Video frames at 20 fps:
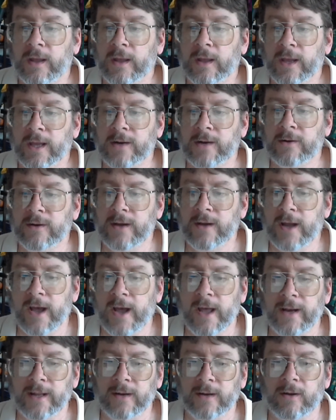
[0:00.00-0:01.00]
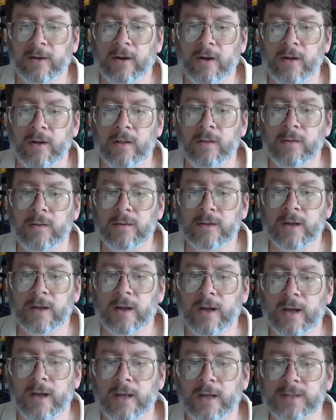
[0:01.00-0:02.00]
and are not at all
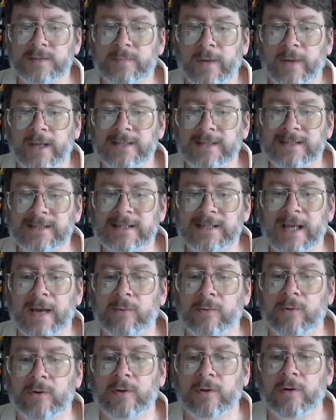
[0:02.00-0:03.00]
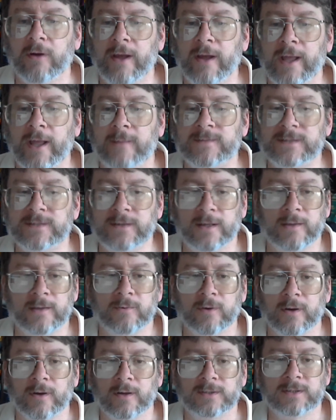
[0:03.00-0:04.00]
caused by sour grapes. In other
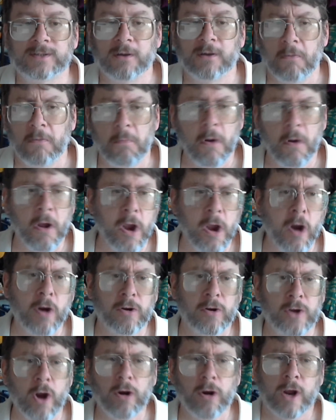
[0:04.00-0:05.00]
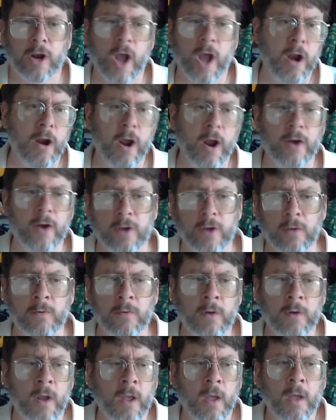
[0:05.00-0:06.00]
words, "Oh, your candidate
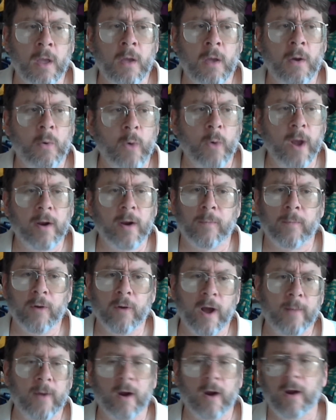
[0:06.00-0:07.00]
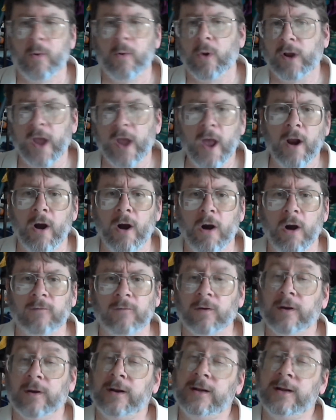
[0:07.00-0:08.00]
didn't win in the primary, well, get
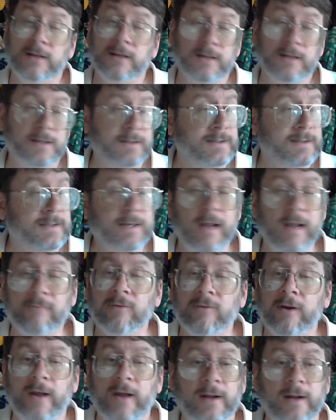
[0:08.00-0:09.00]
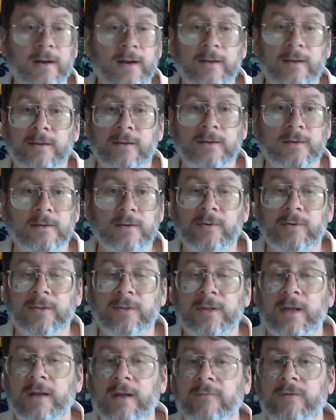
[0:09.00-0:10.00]
over it," and never had anything to do with
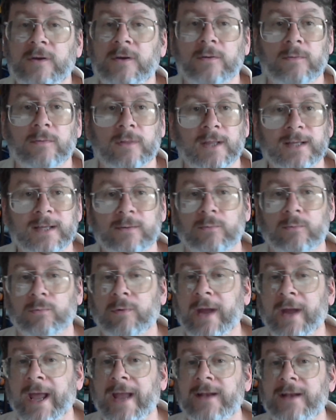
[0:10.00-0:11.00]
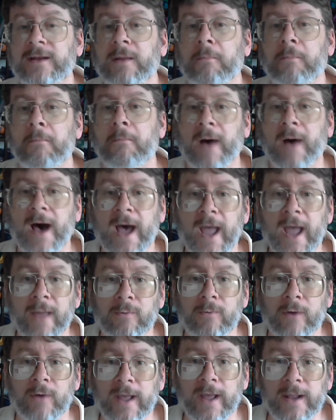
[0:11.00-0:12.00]
that. If you read my
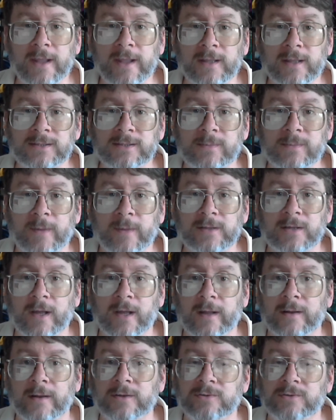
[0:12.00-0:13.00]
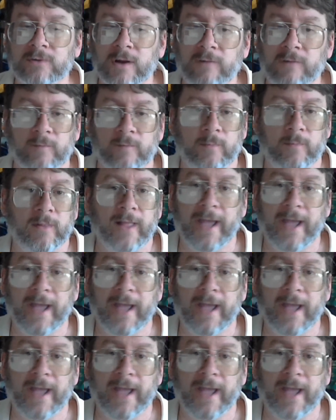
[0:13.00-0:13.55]
writings about Donald Trump from